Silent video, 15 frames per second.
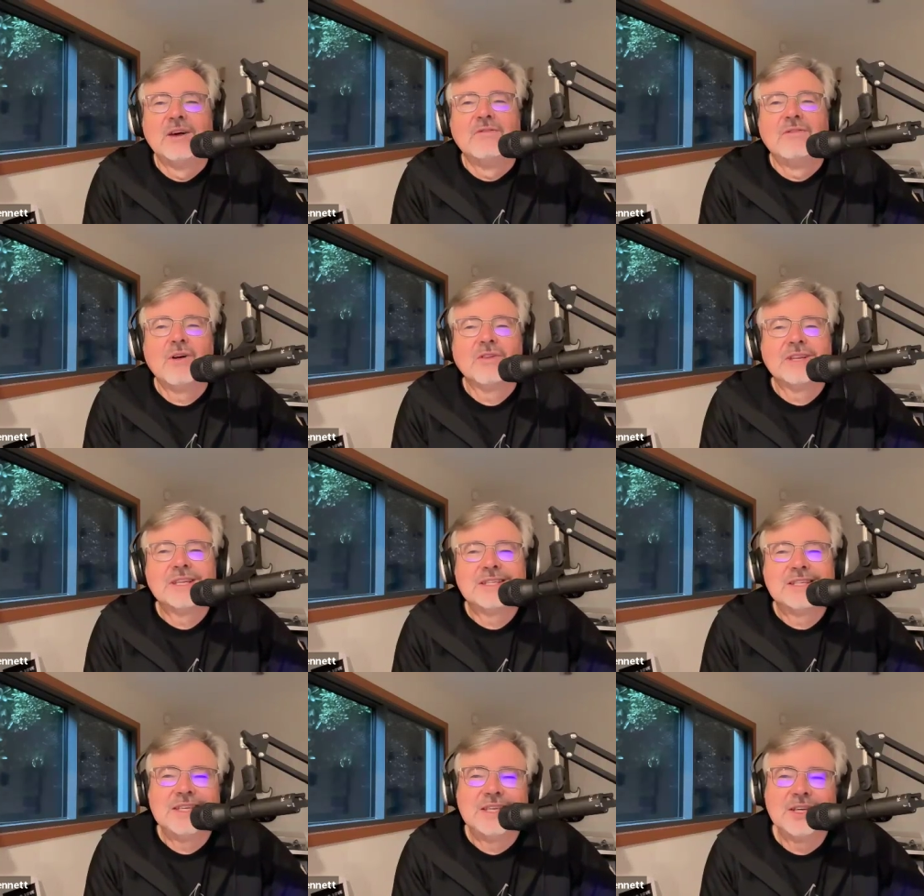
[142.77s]

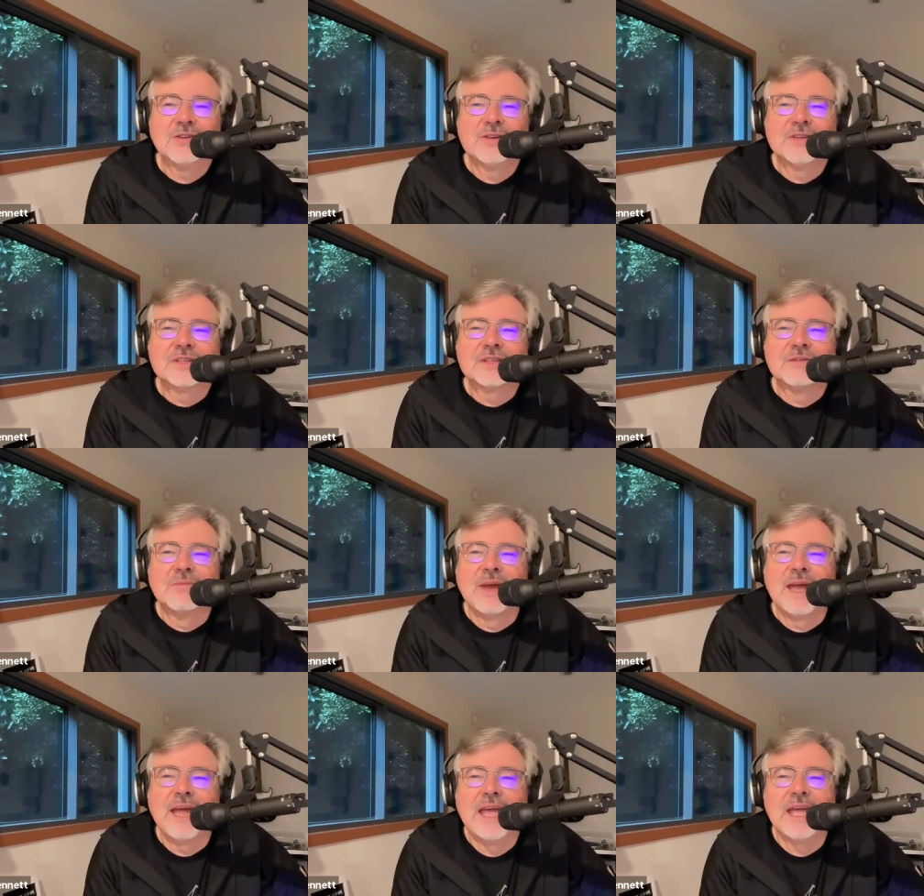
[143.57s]
volunteerism,
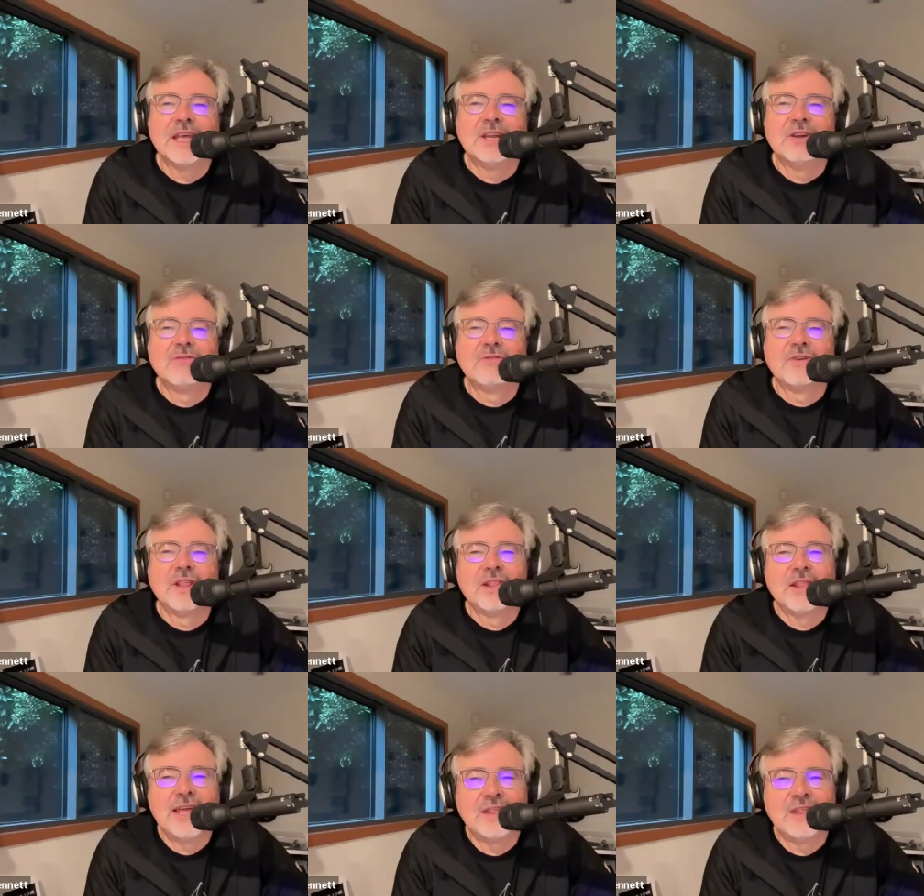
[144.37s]
and
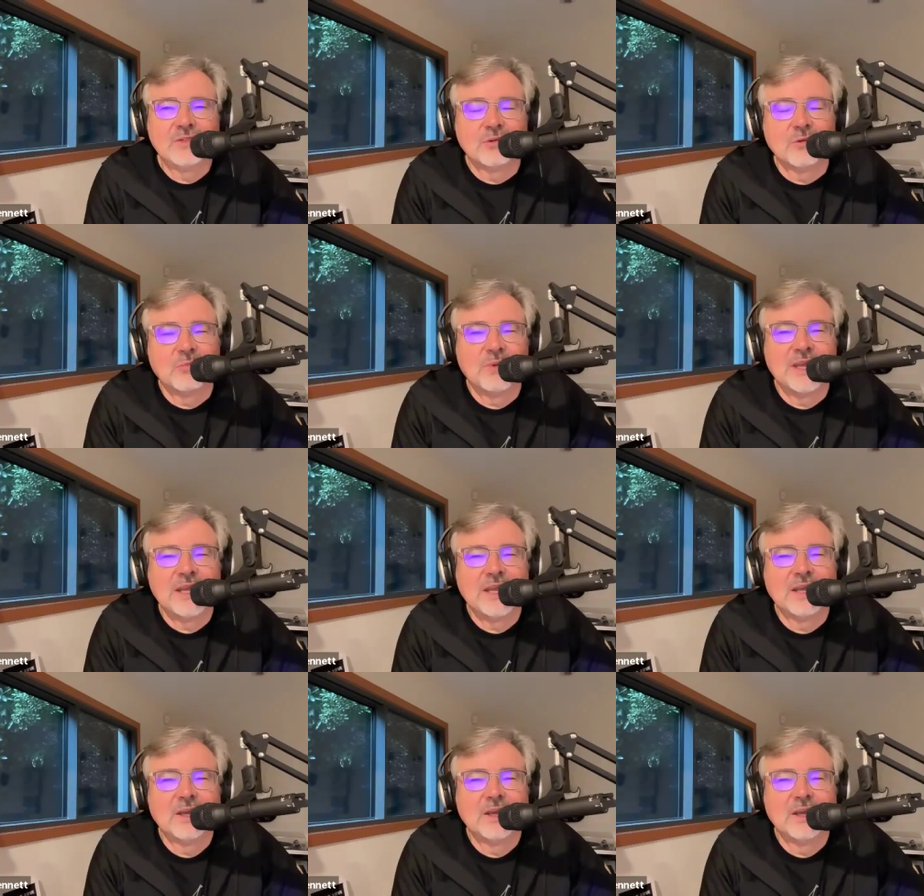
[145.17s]
philanthropy.